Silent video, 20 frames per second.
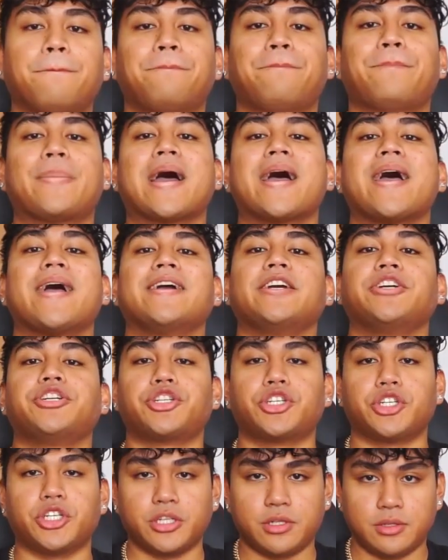
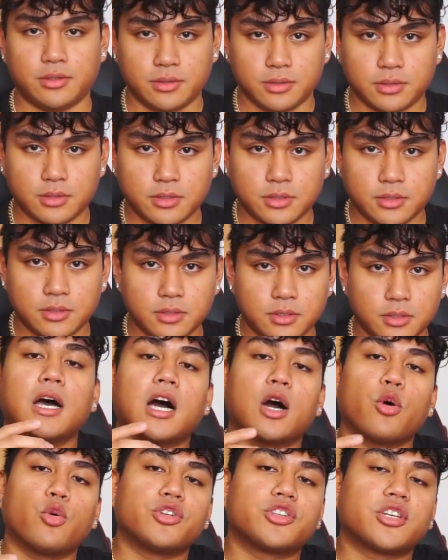Patience.
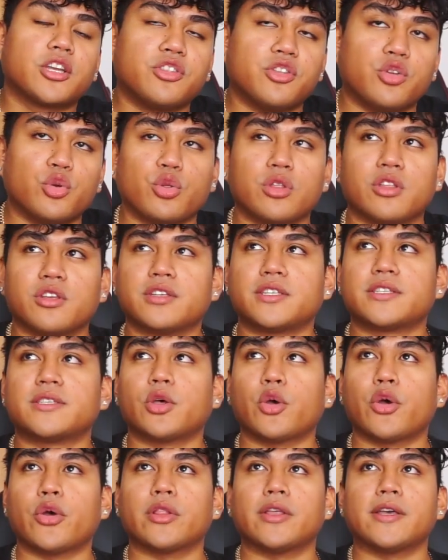I wish I knew this
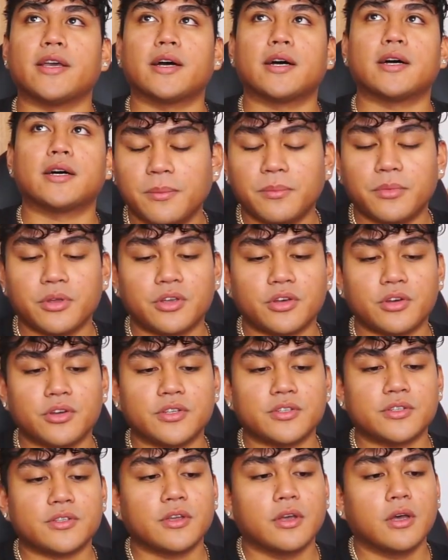earlier
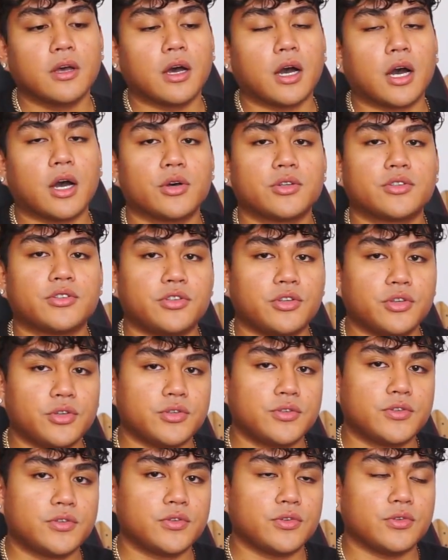because I was
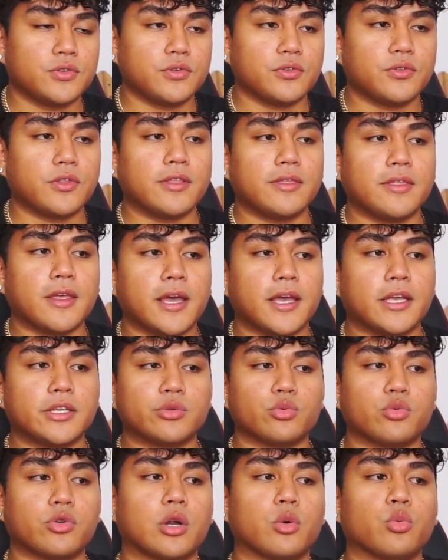used to the days
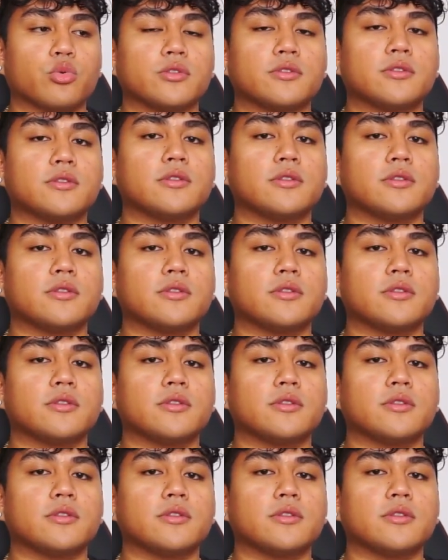where I would